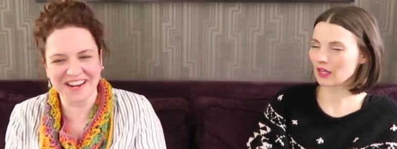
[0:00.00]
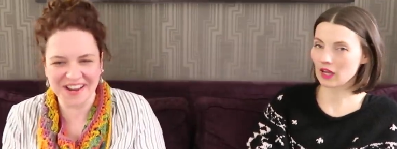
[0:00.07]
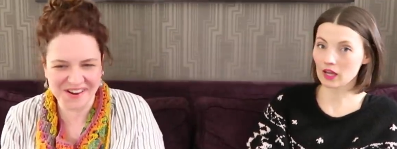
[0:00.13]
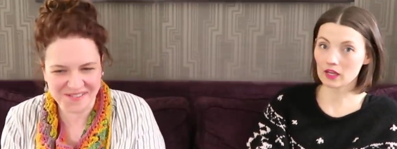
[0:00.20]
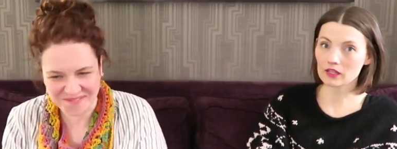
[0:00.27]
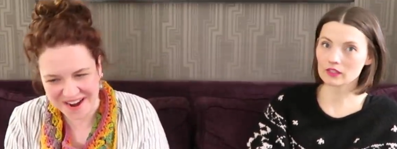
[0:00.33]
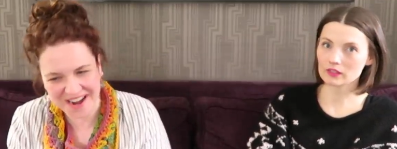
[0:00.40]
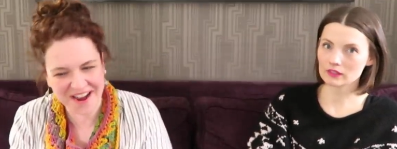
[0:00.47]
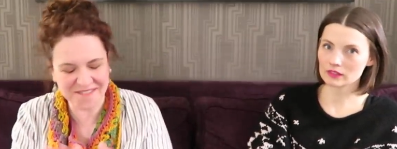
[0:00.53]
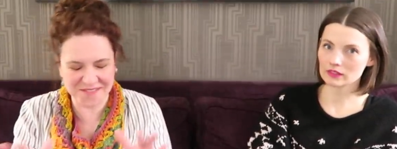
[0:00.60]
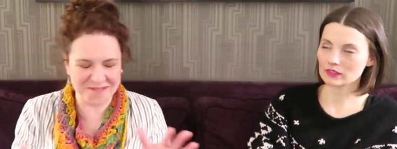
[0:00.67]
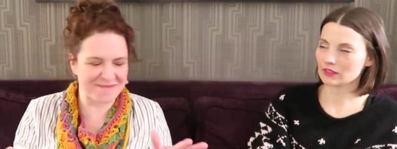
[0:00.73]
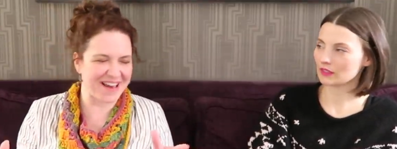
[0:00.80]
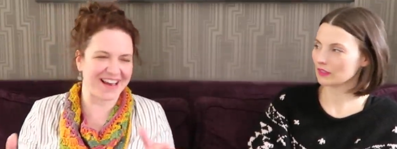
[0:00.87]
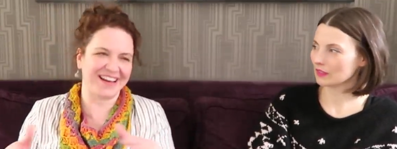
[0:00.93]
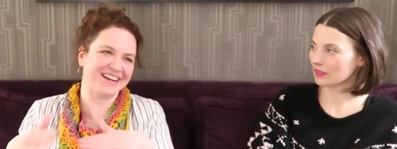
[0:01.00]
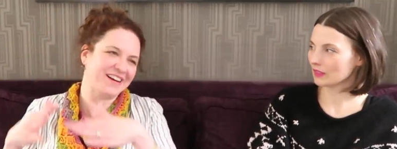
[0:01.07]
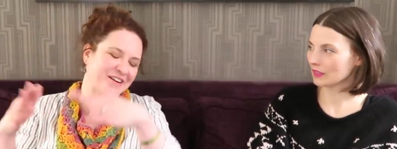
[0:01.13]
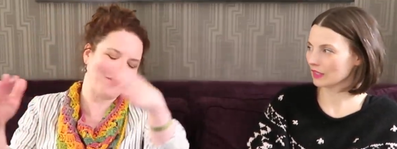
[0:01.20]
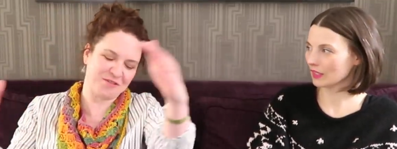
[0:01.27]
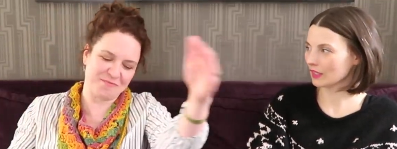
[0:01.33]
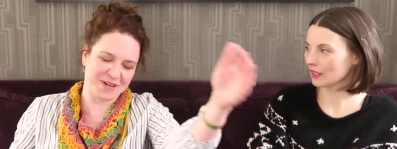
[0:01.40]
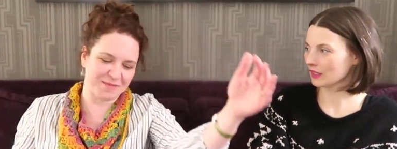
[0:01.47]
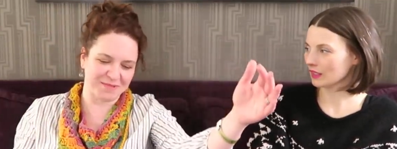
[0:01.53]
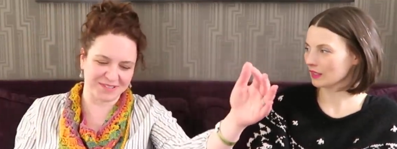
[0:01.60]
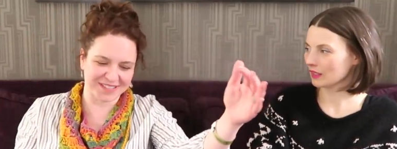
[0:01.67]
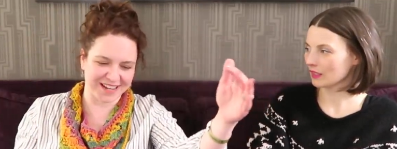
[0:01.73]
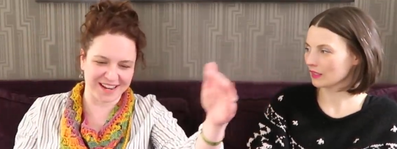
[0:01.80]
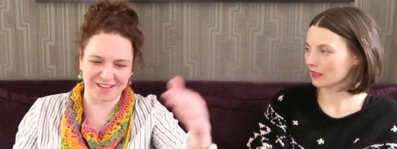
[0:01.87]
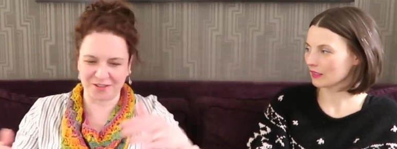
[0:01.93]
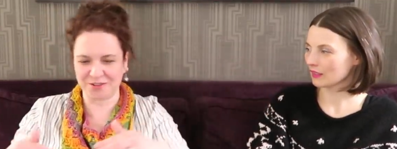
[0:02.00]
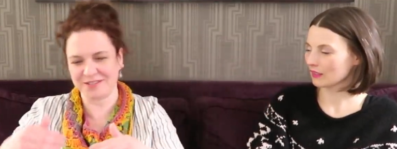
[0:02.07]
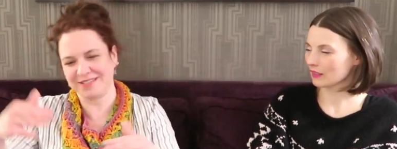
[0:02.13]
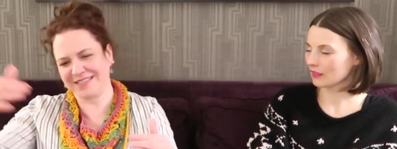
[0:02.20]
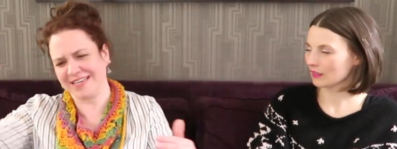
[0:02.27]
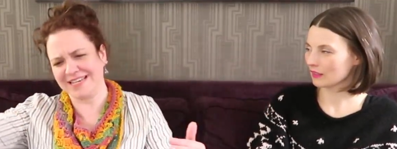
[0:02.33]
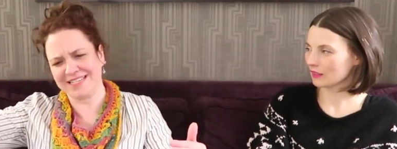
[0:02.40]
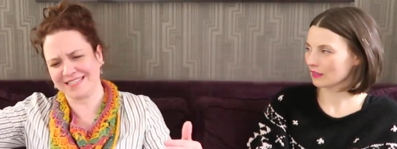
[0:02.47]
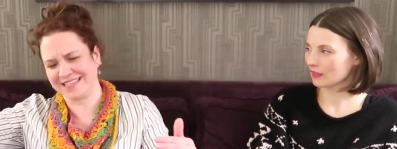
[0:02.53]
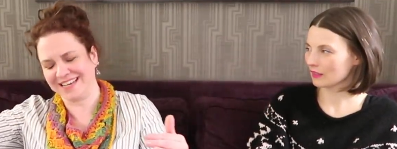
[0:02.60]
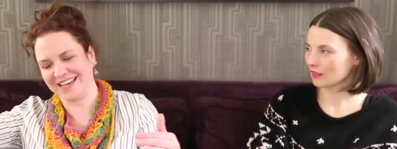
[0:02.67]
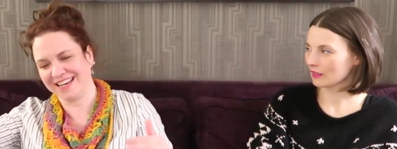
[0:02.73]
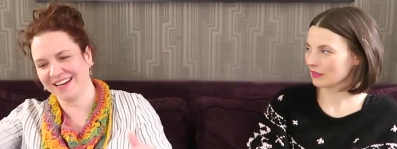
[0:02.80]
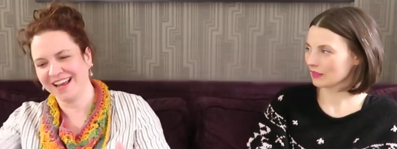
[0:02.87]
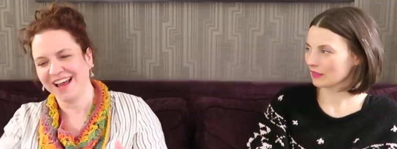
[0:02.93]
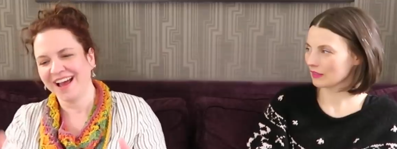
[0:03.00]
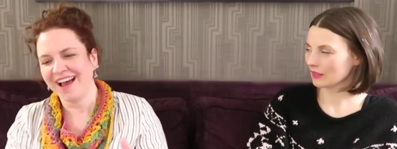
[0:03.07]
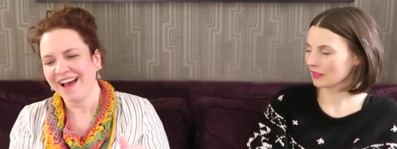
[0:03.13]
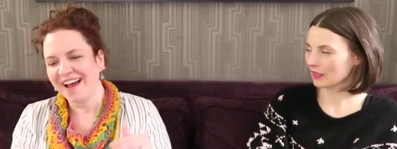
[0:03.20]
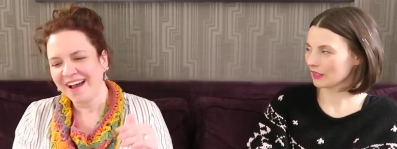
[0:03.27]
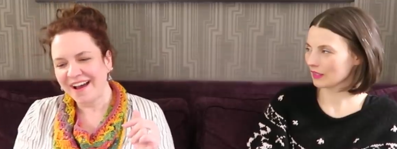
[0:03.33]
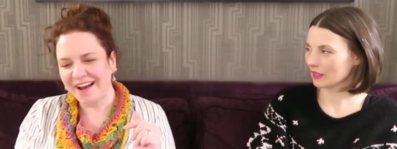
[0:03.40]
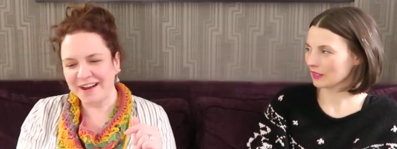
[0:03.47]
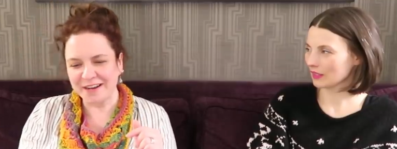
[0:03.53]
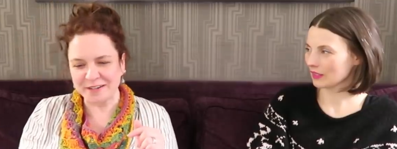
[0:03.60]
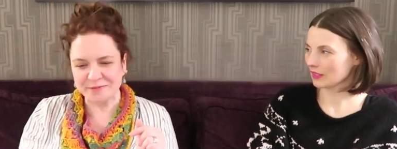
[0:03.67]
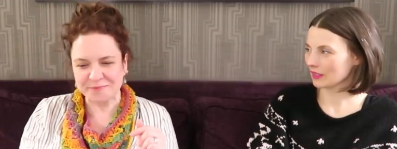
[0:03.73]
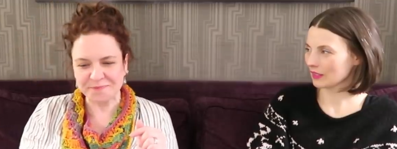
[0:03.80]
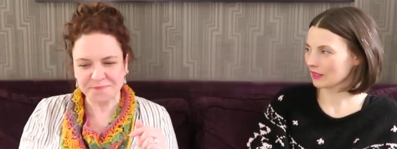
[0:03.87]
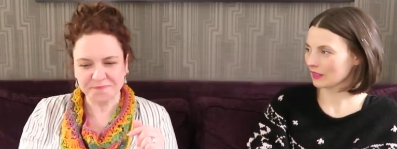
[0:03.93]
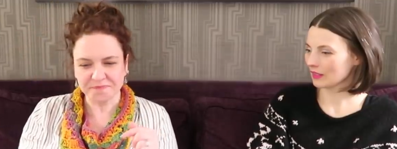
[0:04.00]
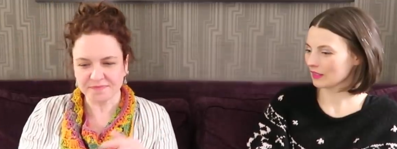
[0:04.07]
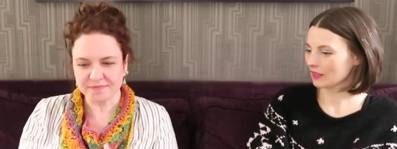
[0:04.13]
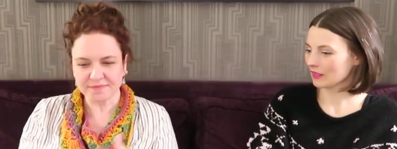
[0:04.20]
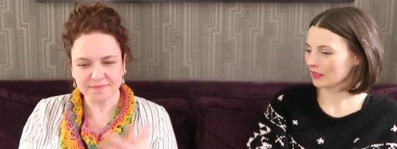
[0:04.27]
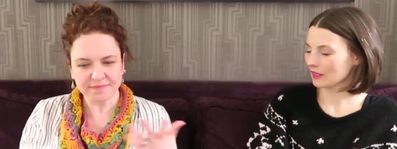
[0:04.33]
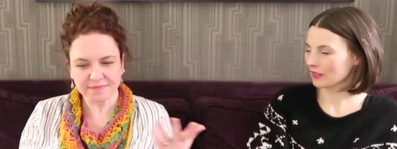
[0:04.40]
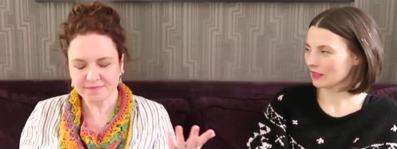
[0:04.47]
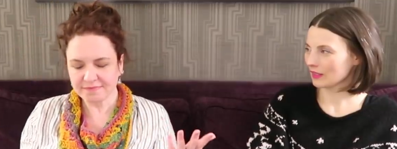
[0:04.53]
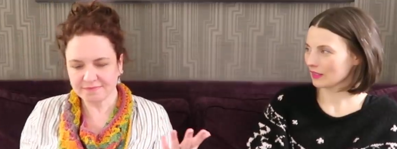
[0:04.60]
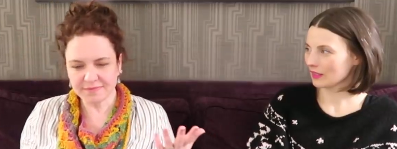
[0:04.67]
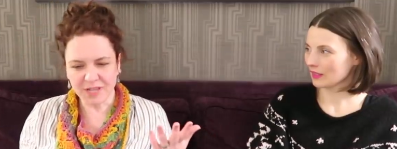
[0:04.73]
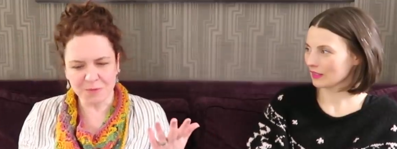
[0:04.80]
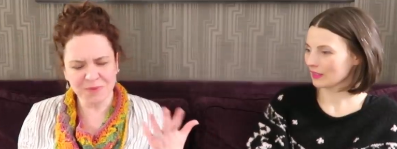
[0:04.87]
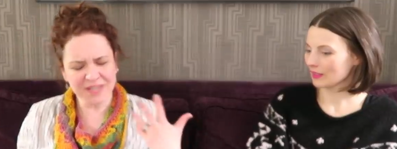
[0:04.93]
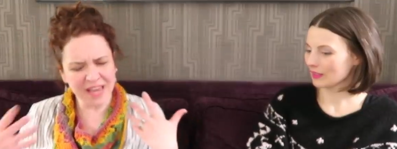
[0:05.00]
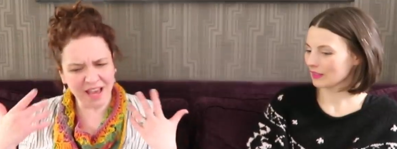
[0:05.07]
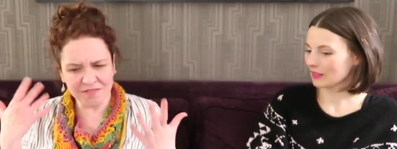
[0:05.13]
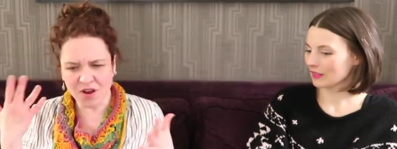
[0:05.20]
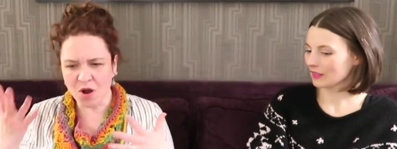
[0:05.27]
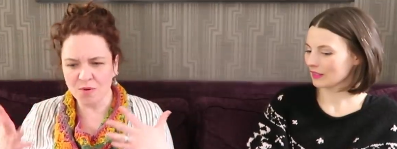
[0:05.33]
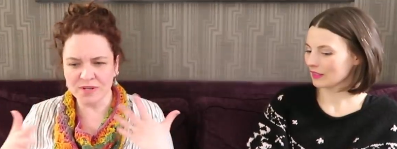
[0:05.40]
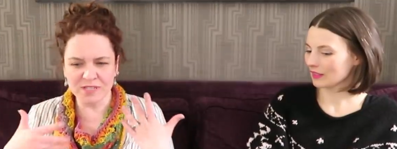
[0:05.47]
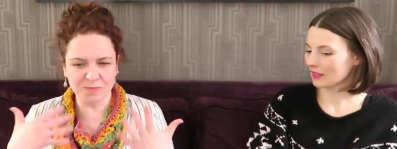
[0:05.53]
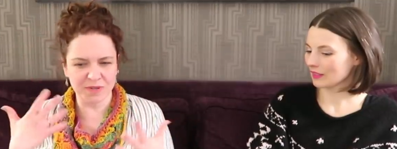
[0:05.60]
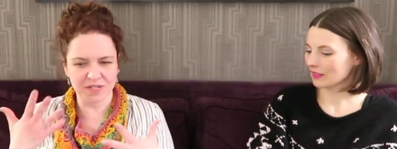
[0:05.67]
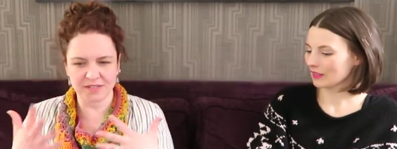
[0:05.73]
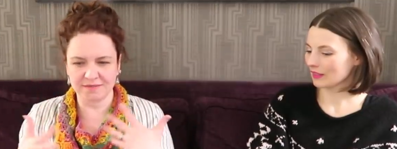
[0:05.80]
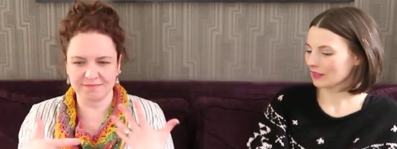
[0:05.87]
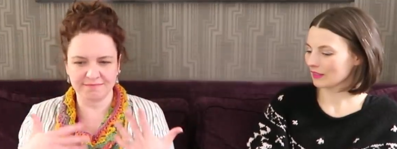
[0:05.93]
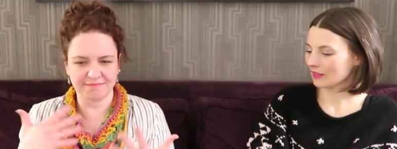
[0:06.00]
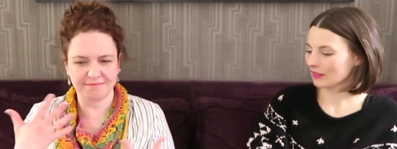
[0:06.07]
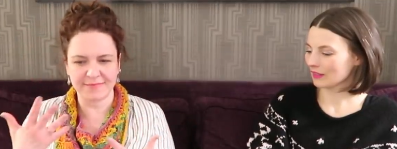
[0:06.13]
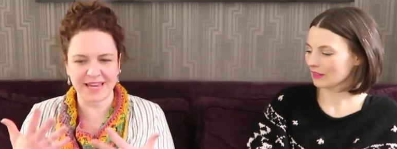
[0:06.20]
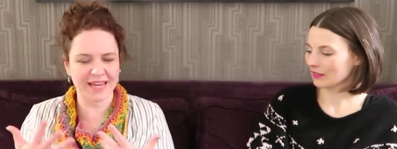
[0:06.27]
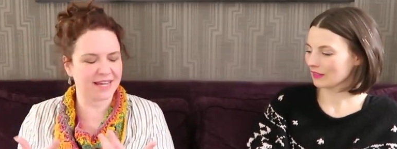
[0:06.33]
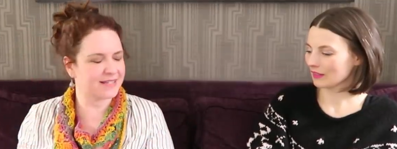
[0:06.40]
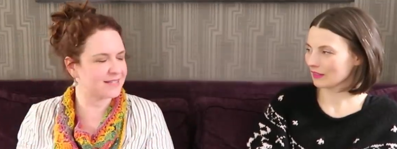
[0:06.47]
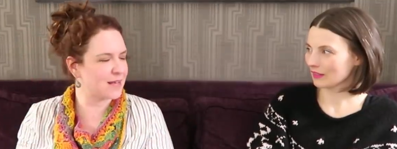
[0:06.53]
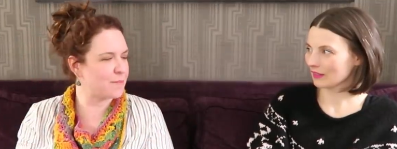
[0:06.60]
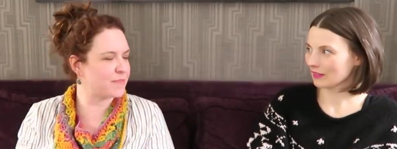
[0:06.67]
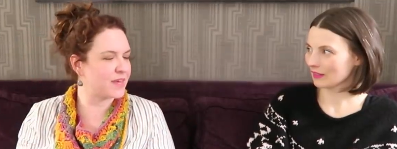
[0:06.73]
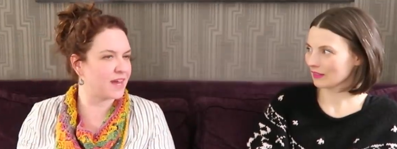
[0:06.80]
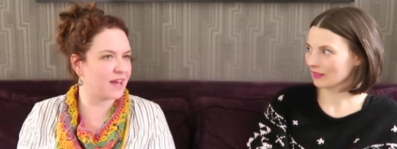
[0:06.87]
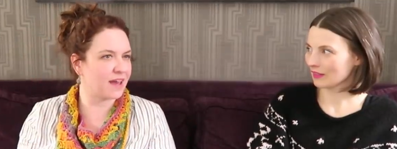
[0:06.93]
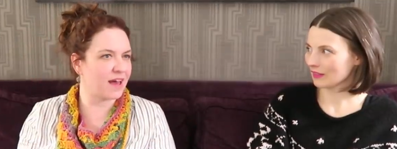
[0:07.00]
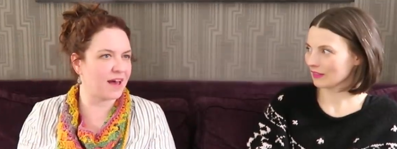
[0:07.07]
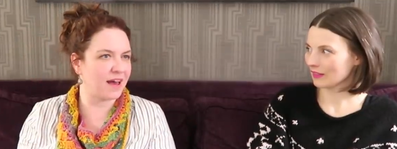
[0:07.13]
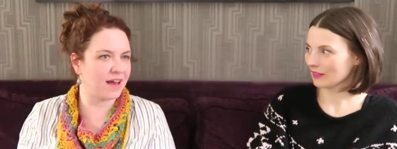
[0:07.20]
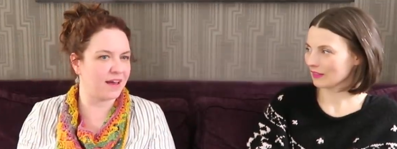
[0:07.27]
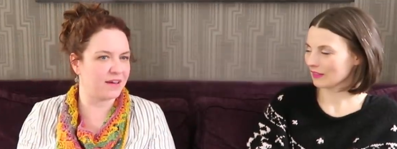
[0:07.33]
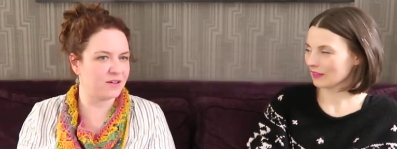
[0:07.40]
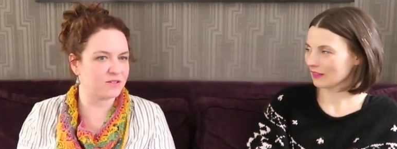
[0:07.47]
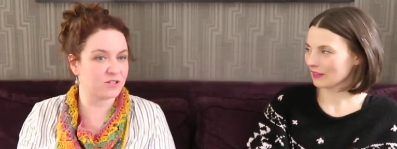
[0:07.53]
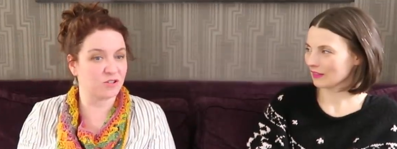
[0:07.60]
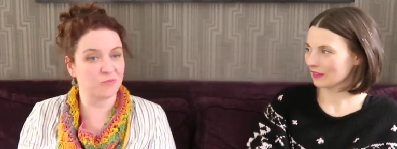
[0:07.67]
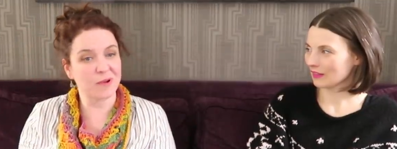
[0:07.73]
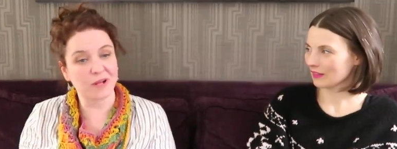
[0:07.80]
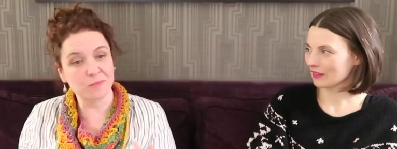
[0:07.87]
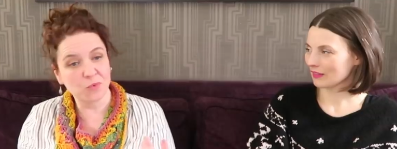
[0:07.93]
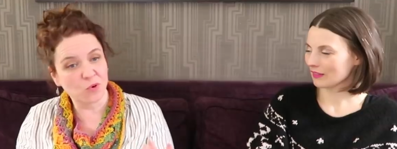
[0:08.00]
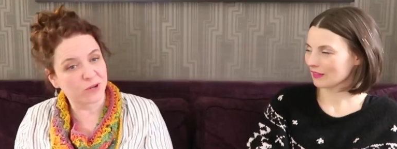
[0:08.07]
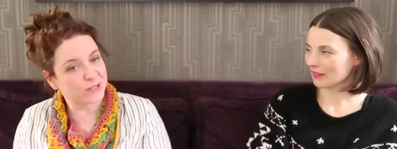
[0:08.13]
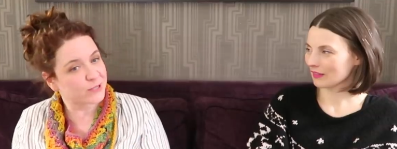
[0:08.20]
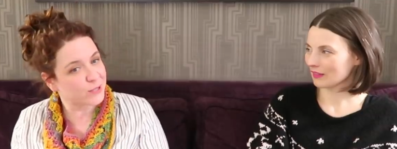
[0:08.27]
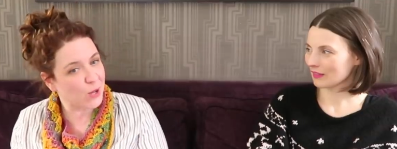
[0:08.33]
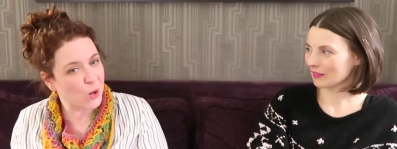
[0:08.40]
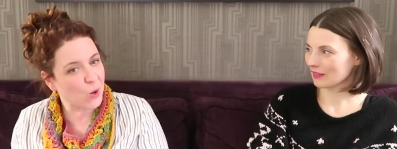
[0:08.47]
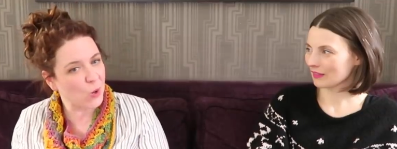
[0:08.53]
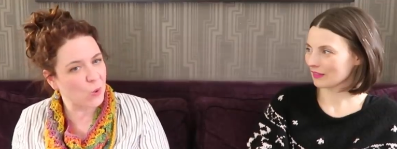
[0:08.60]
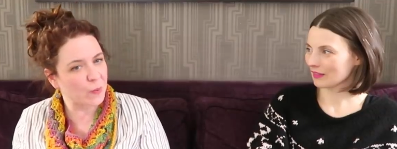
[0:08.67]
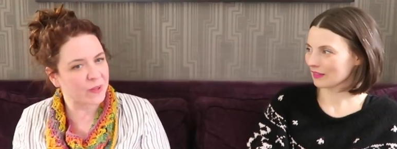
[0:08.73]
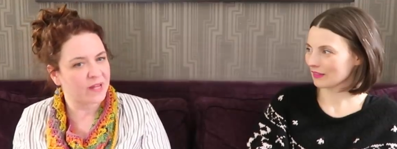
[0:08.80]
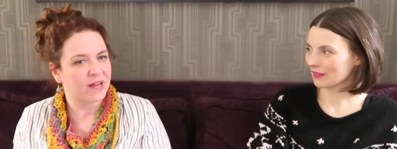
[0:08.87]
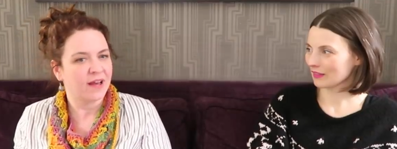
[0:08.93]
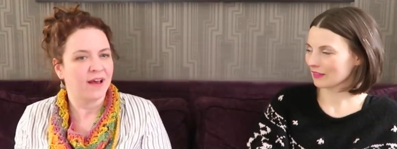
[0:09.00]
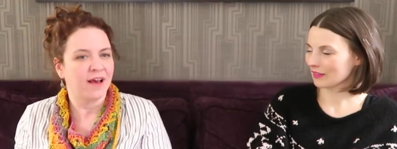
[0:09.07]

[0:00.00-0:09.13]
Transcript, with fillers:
Speaker 1: you know, right off the bat, you know, yeah. the big multicolor sea scene. Yeah. Um, but yeah, I've always been making something. I used to do mountain pour soap.